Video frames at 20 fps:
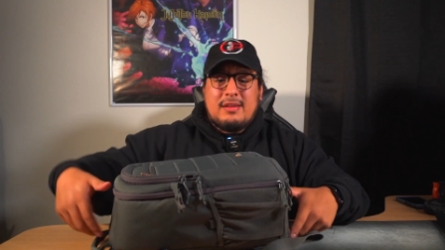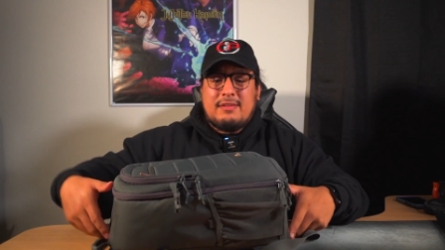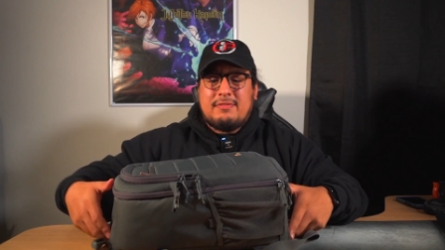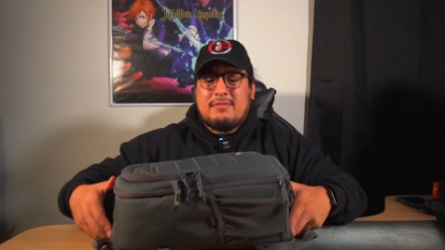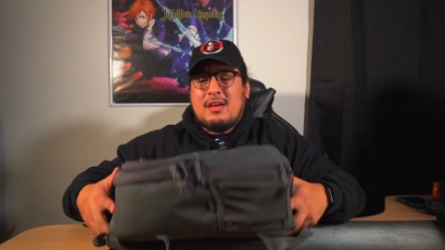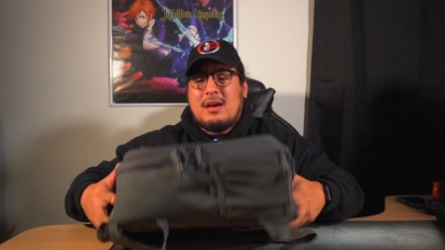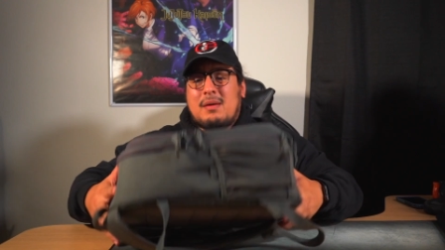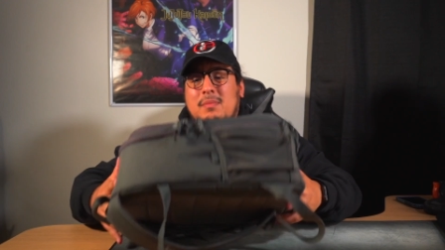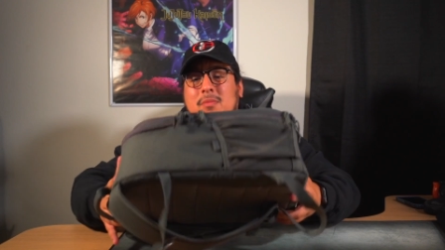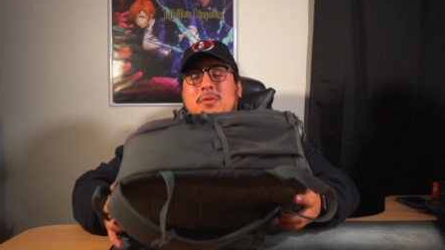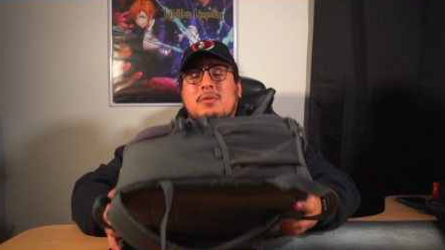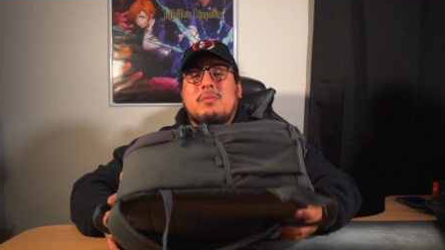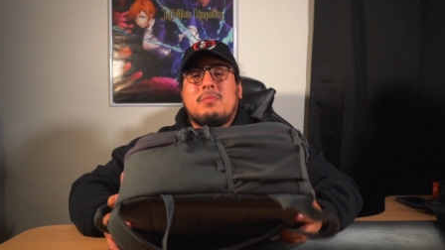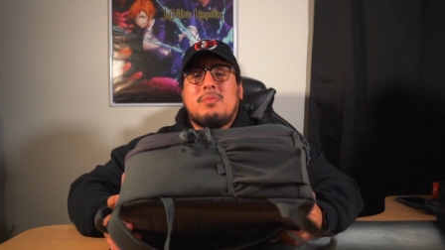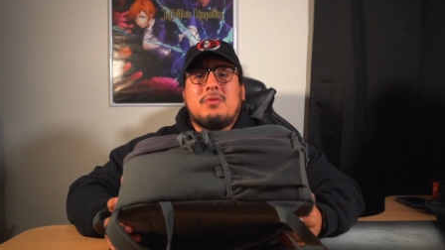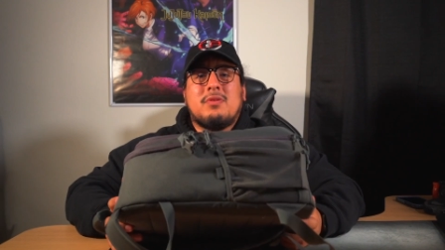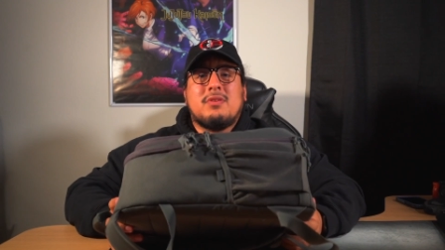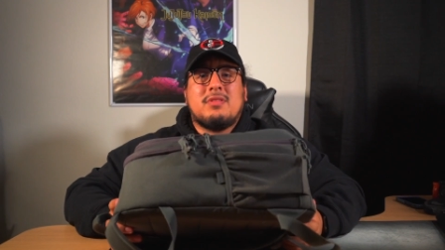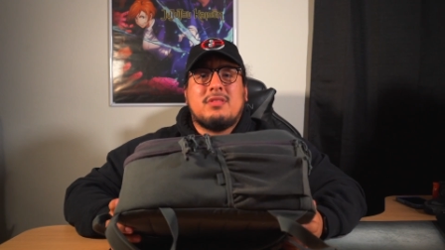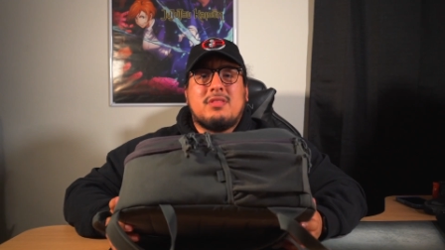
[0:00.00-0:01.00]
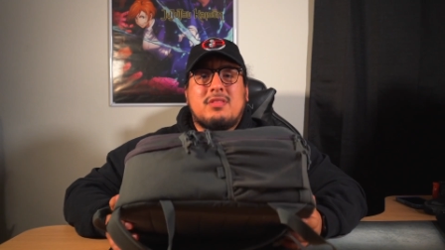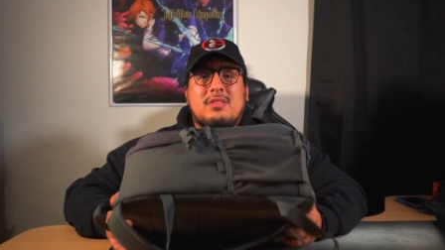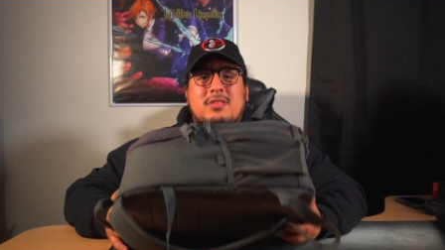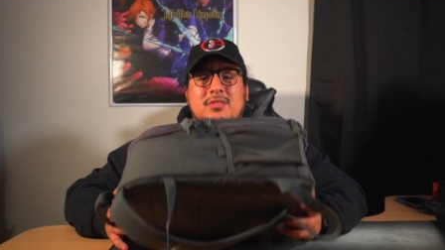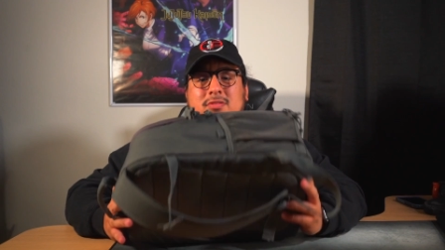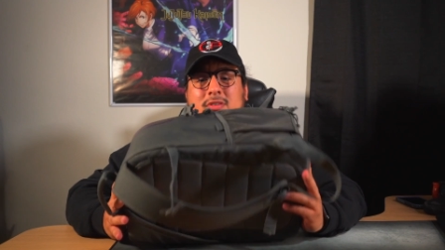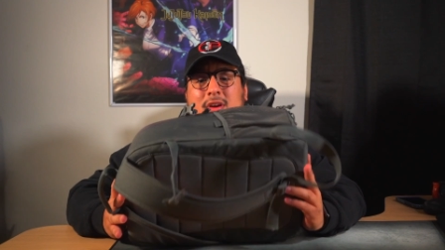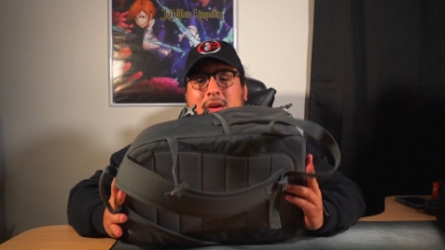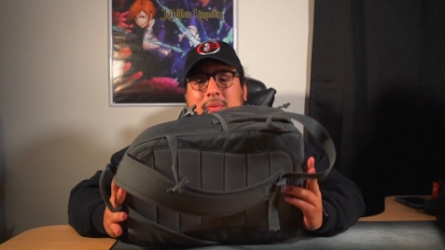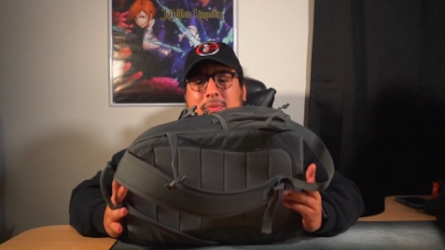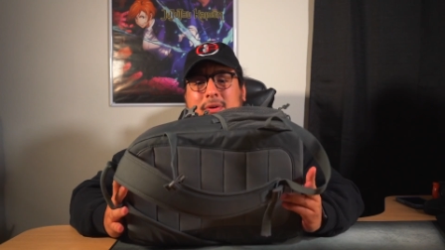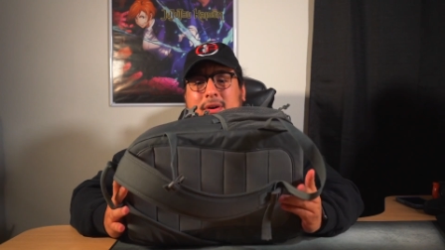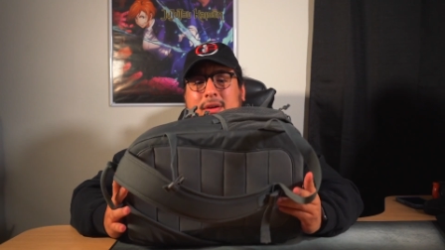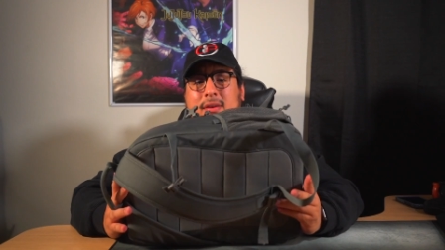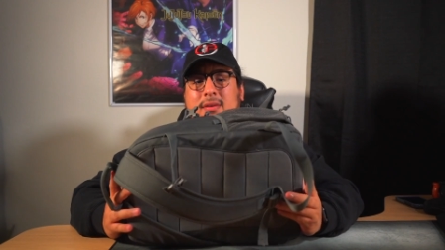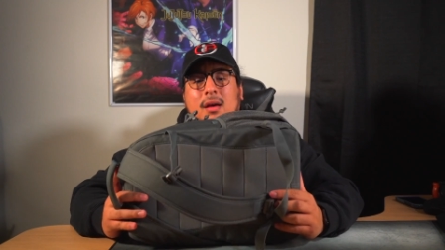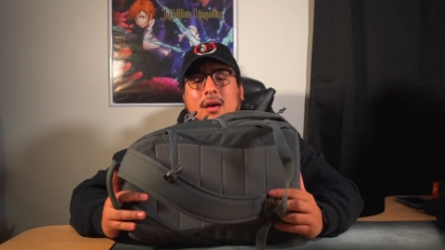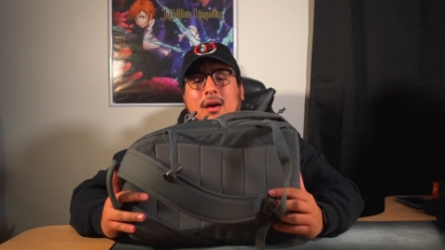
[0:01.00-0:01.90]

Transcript: if not more important than the tripod.